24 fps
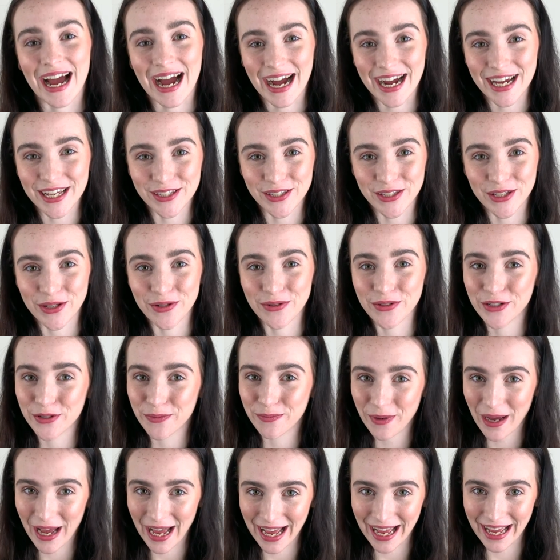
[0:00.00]
Aizu,
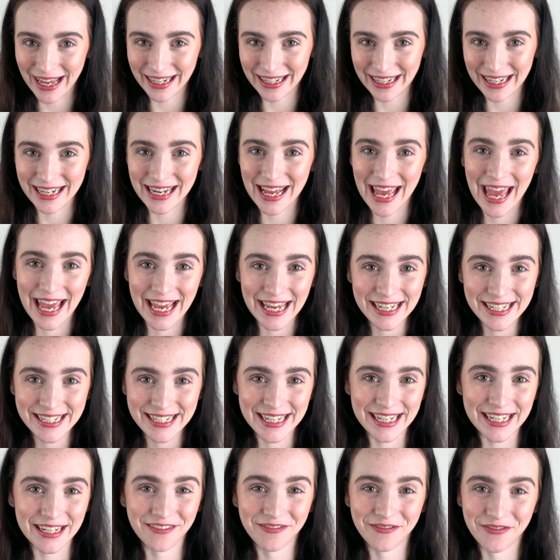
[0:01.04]
Japan in
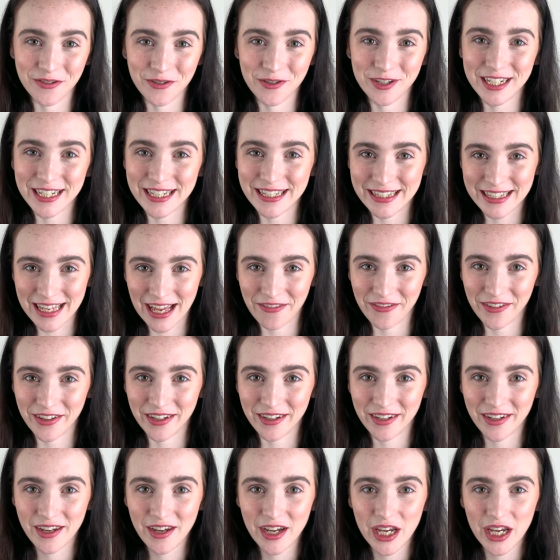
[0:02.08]
1847,